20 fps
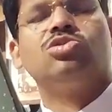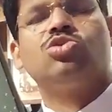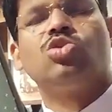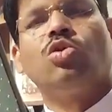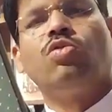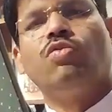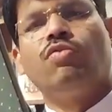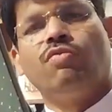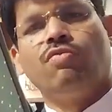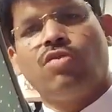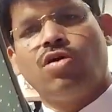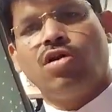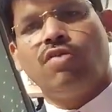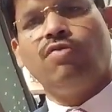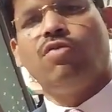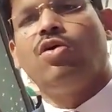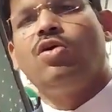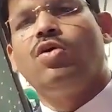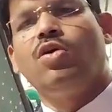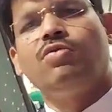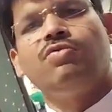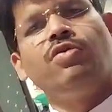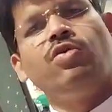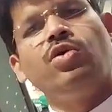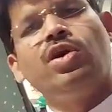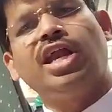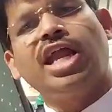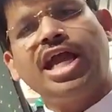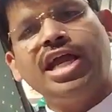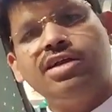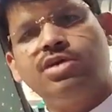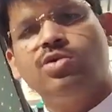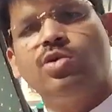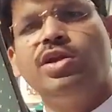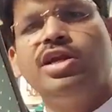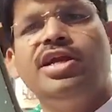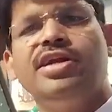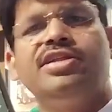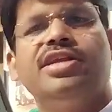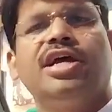So Volvo would like
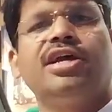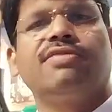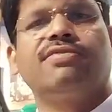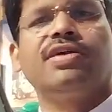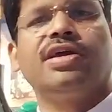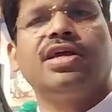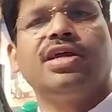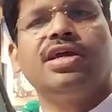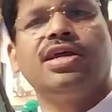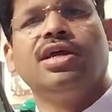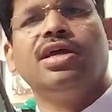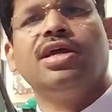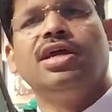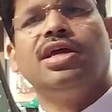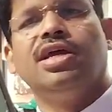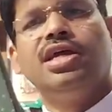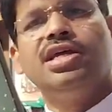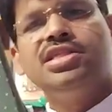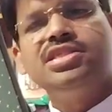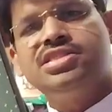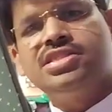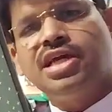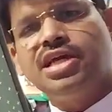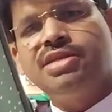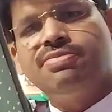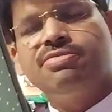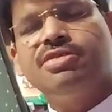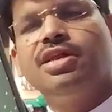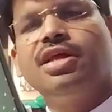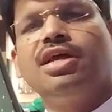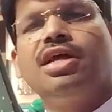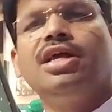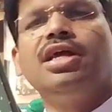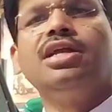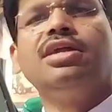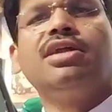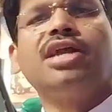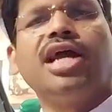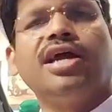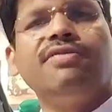to lead that way in
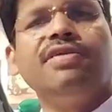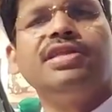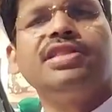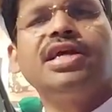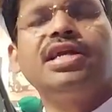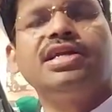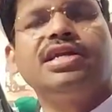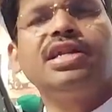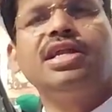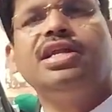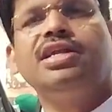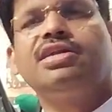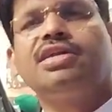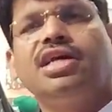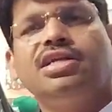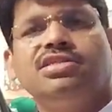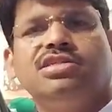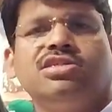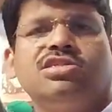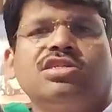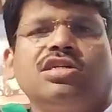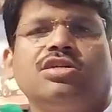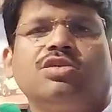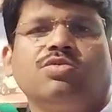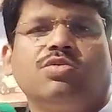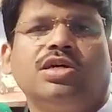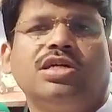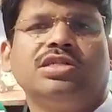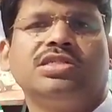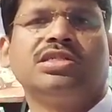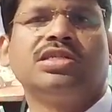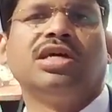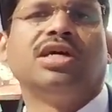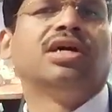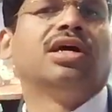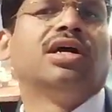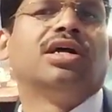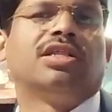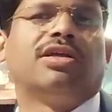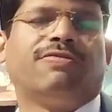driving that green transition towards
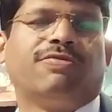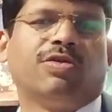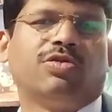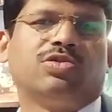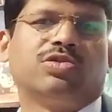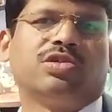the